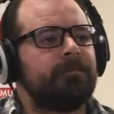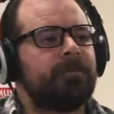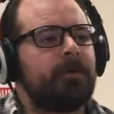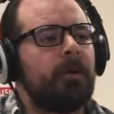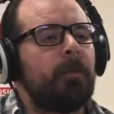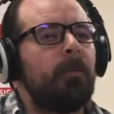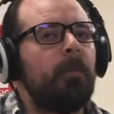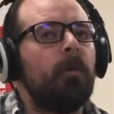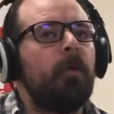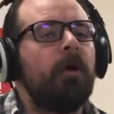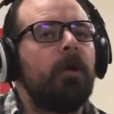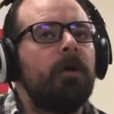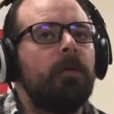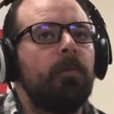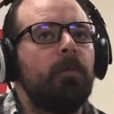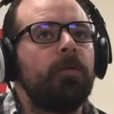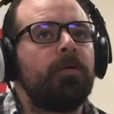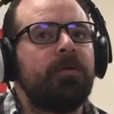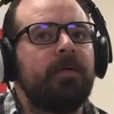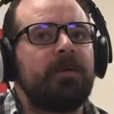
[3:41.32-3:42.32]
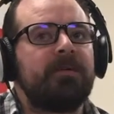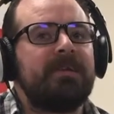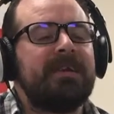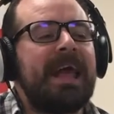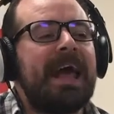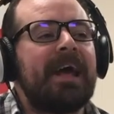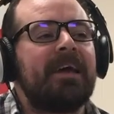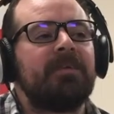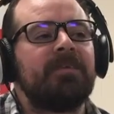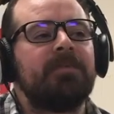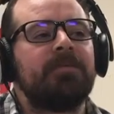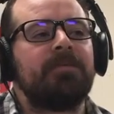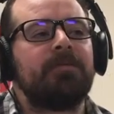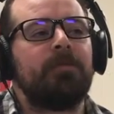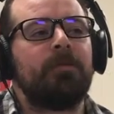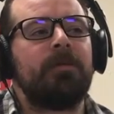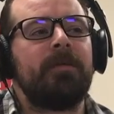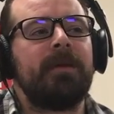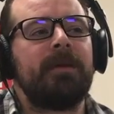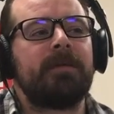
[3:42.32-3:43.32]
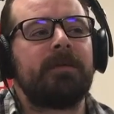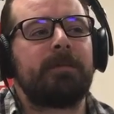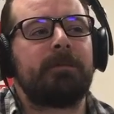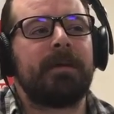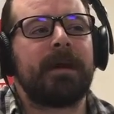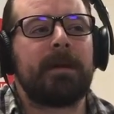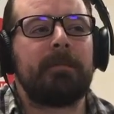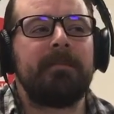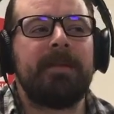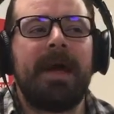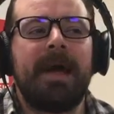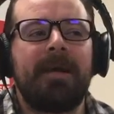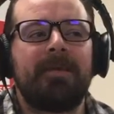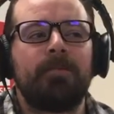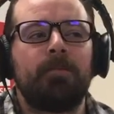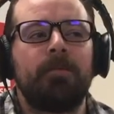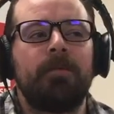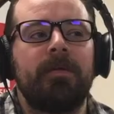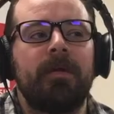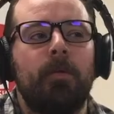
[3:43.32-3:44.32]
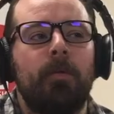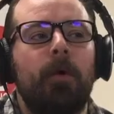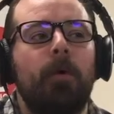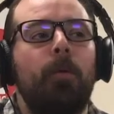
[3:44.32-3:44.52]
So what do you think's next? What do you think he'll pick up next? What do you think?